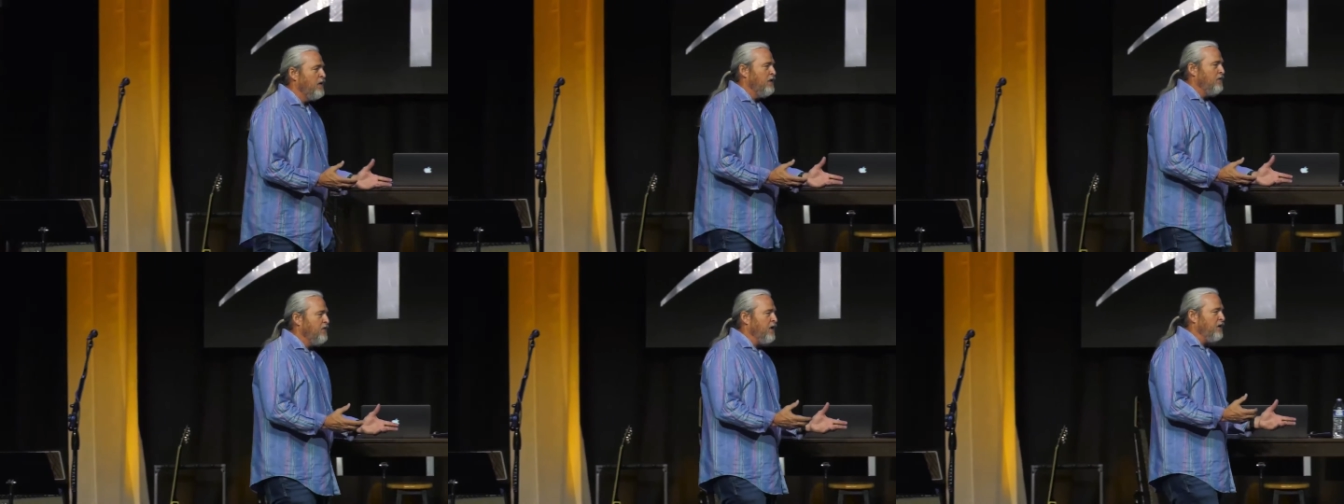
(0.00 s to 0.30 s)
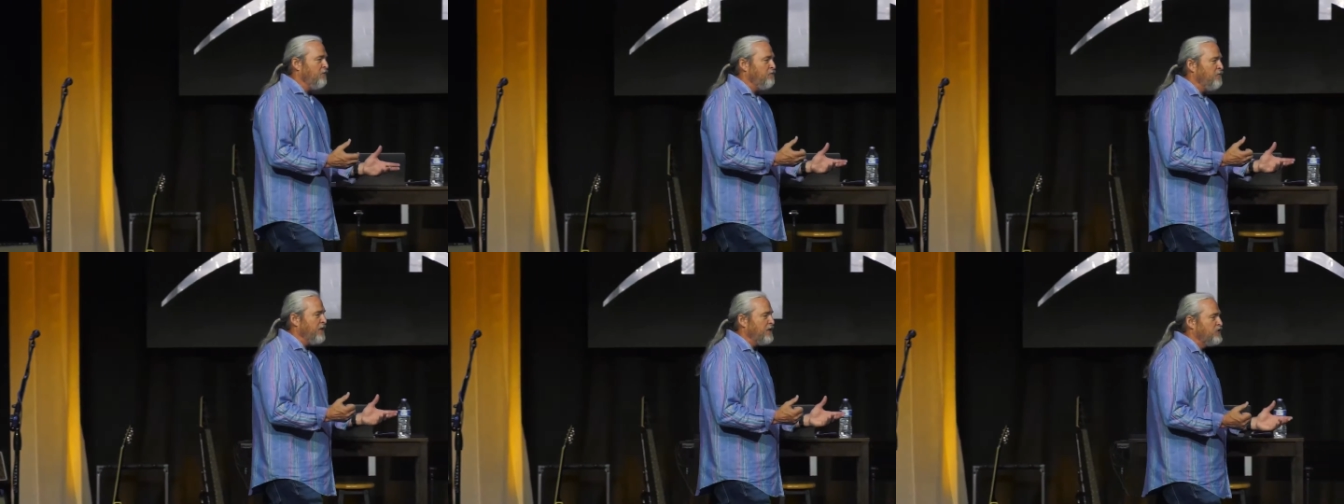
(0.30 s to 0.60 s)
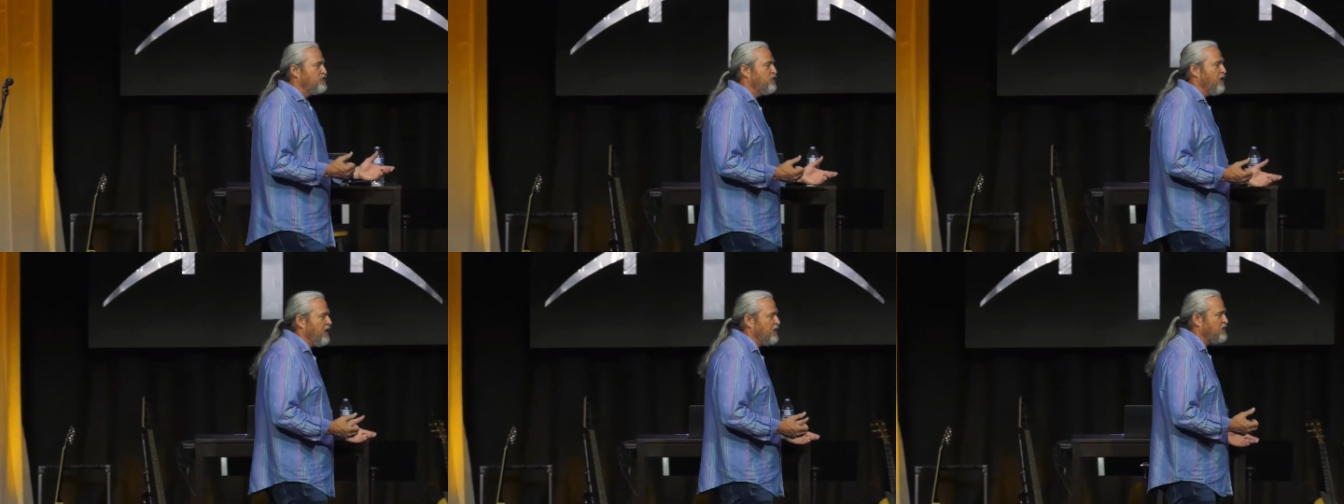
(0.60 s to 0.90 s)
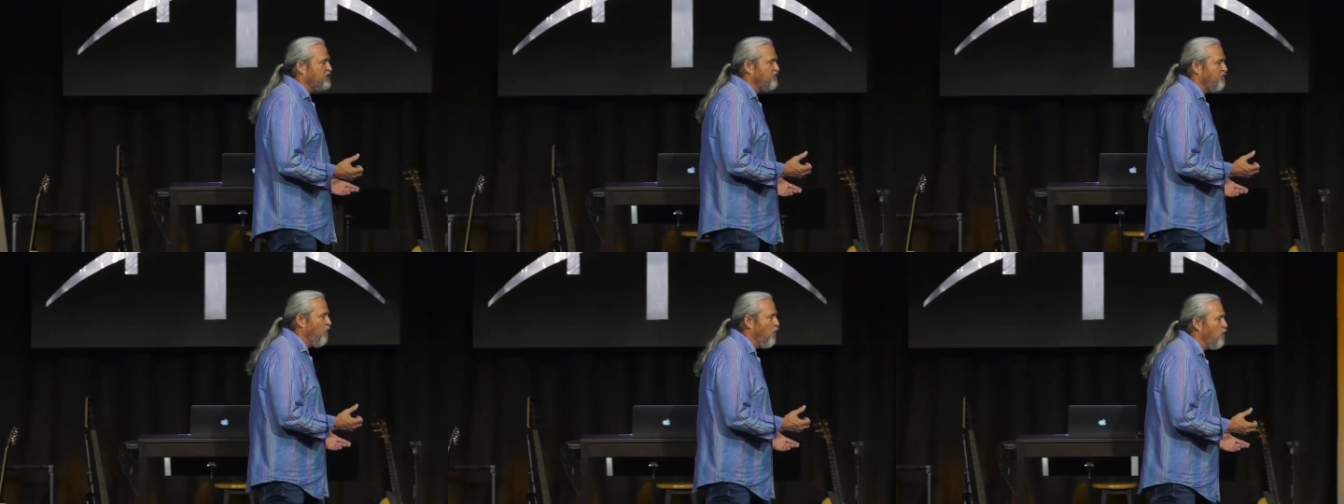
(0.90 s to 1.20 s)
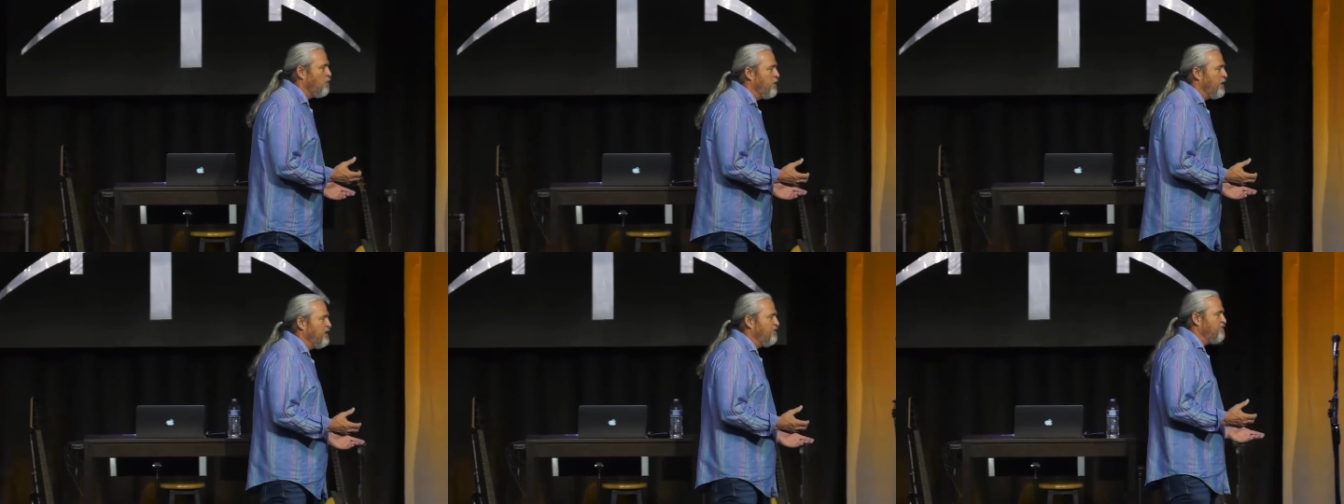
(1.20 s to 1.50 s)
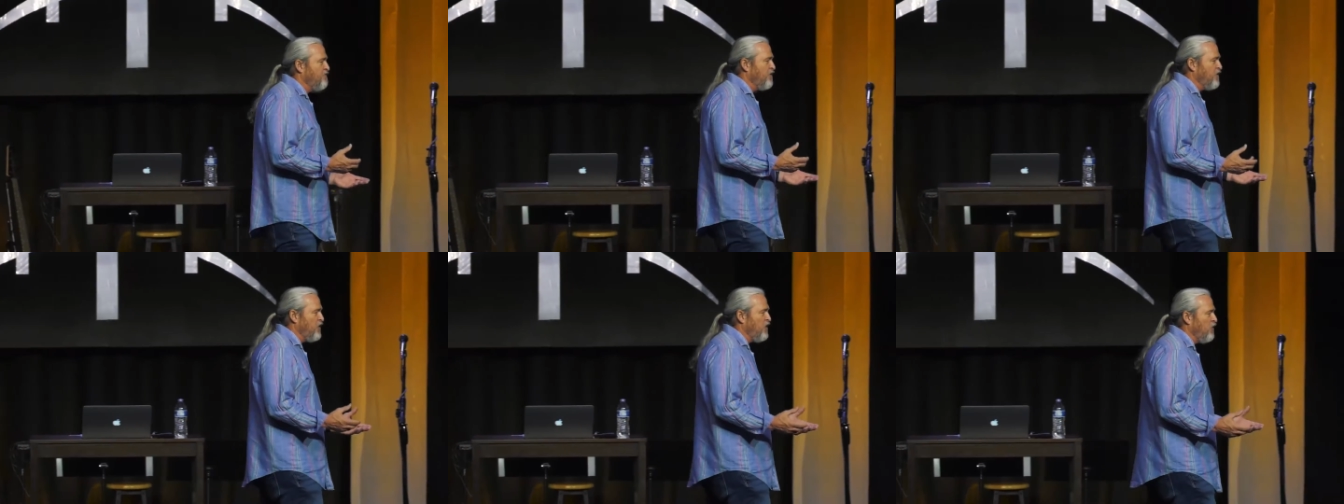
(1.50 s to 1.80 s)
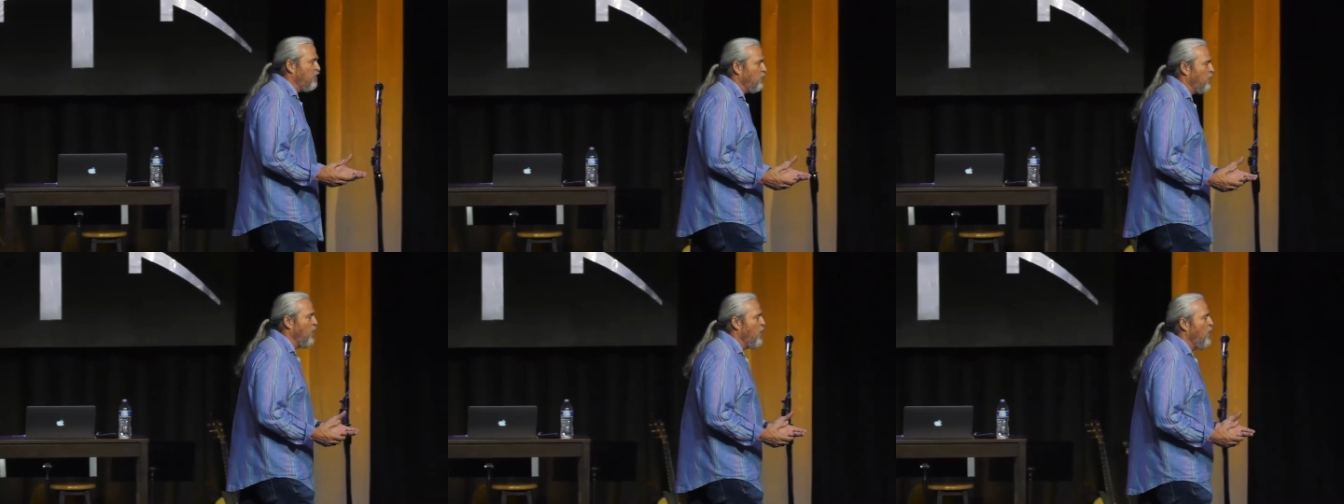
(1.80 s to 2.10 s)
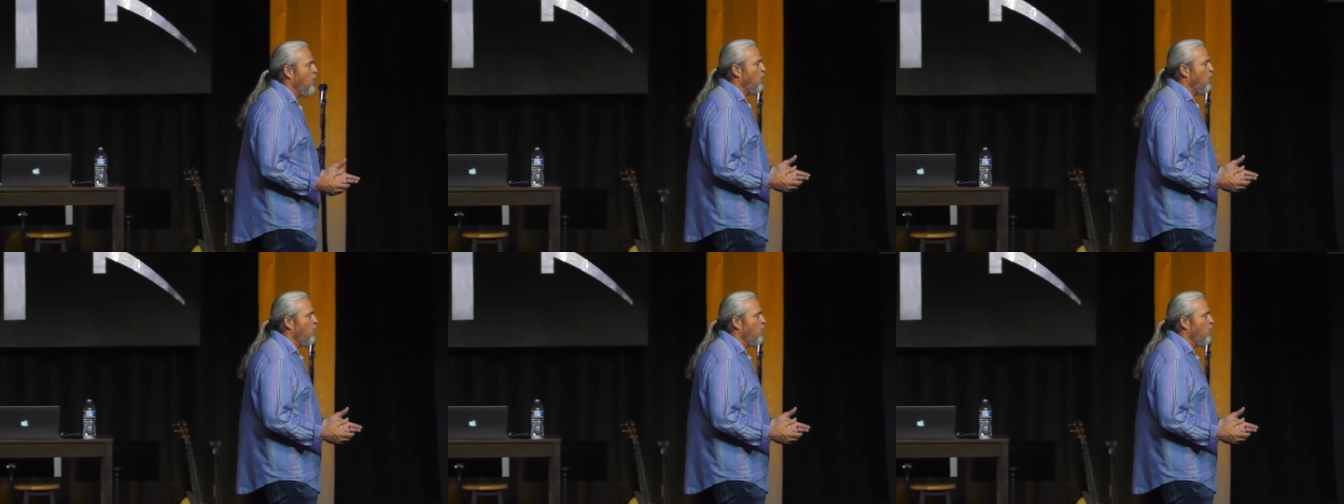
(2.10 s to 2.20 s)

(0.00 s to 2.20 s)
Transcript: that have been transforming for you?